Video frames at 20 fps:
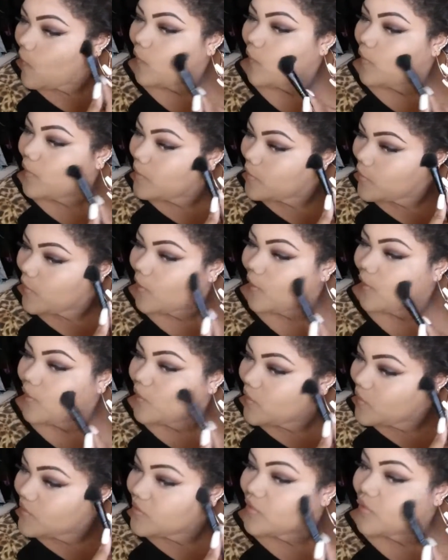which I
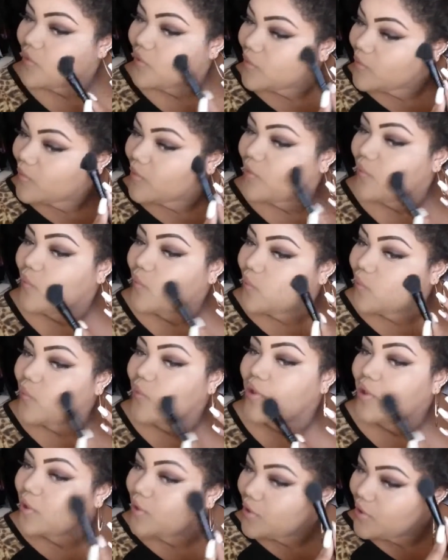know is a little bit
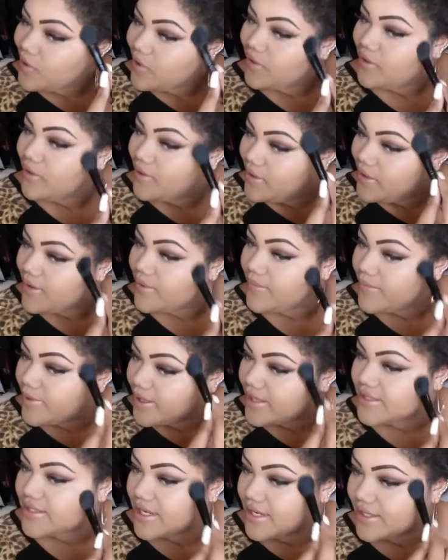weird
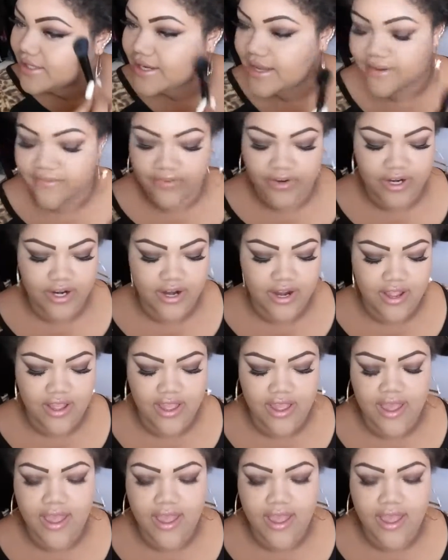because I never